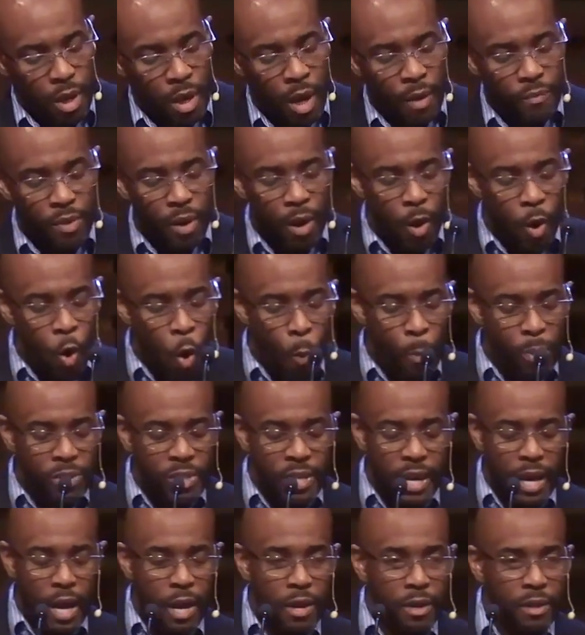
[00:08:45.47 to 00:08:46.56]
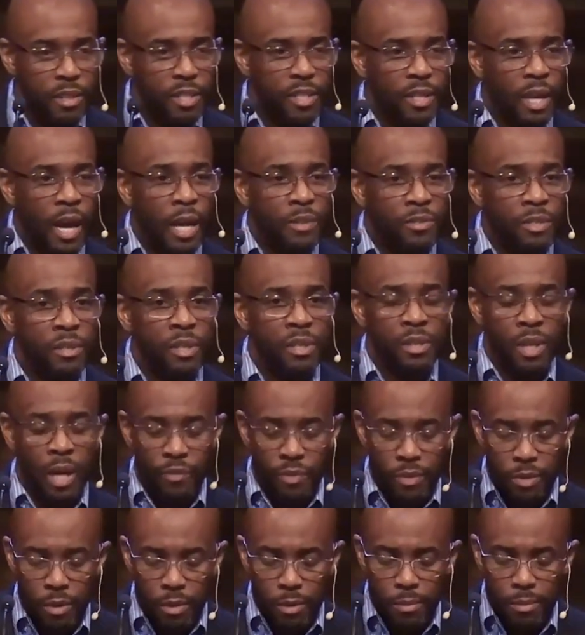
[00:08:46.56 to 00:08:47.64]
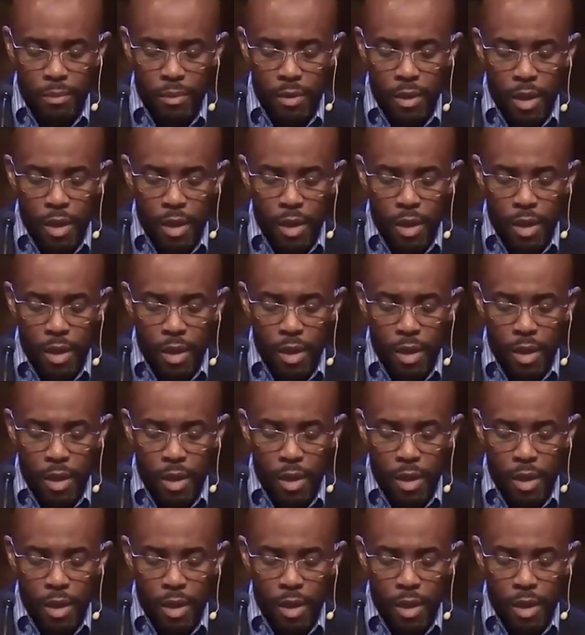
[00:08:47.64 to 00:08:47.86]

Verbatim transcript: of the whole battalion assigned to the governor,